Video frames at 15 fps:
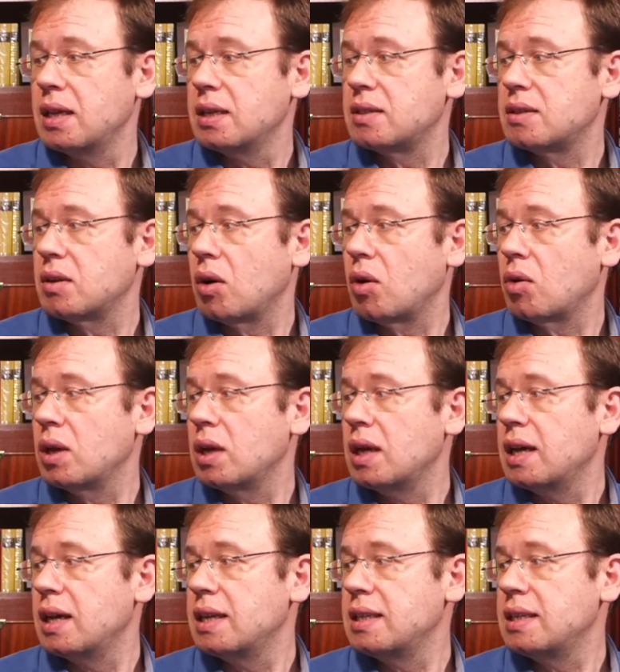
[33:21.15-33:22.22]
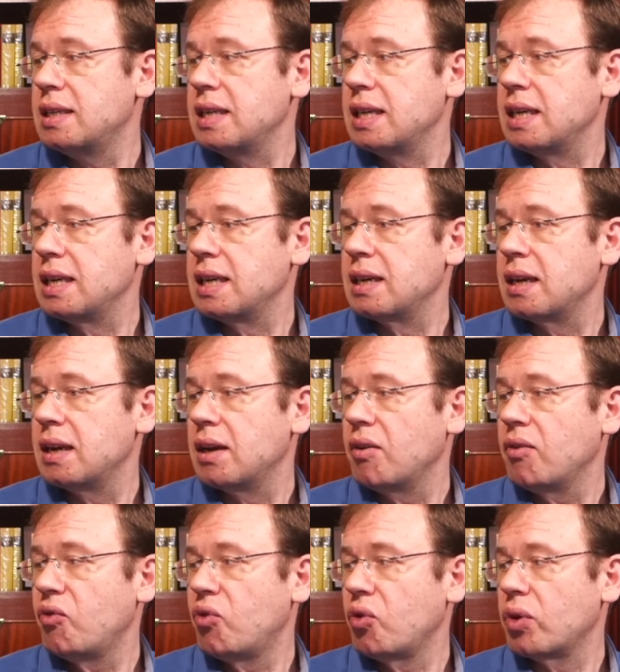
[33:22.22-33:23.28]
So the
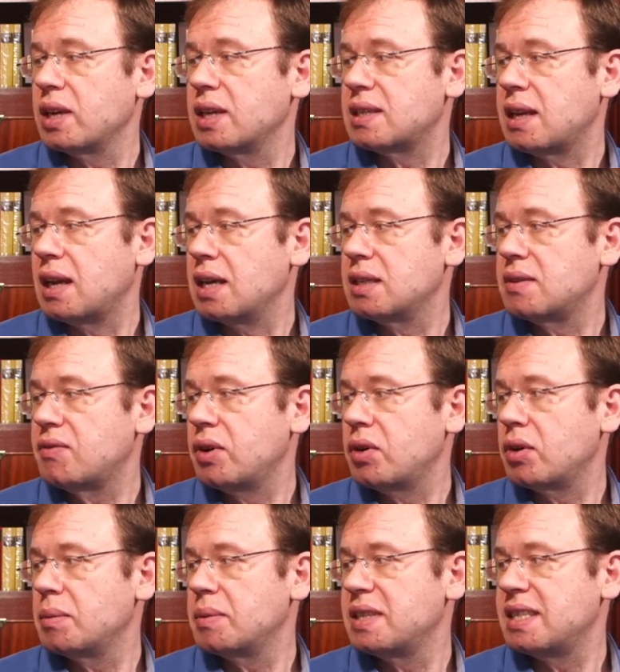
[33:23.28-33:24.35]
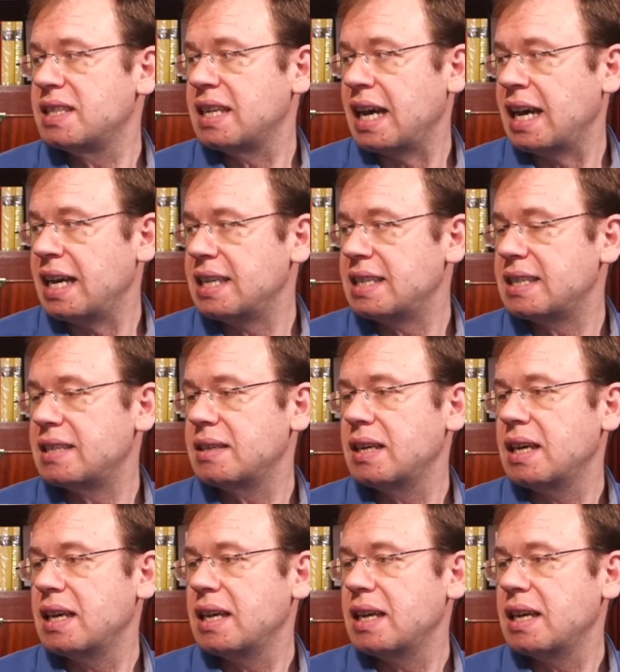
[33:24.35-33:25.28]
Fourier Slice Theorem says